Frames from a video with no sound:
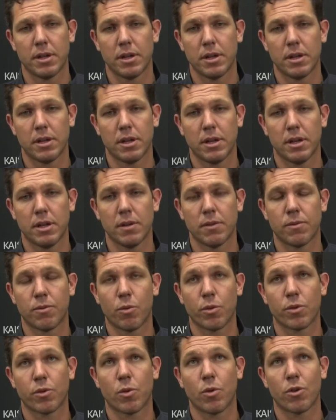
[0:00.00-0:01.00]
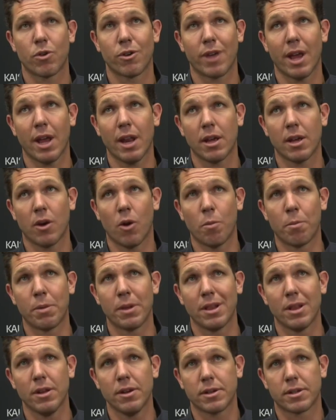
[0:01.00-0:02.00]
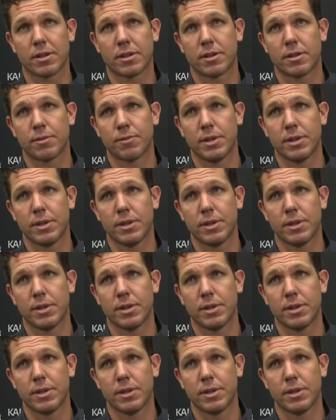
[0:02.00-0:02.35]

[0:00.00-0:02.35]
in, in the fourth quarter getting open looks.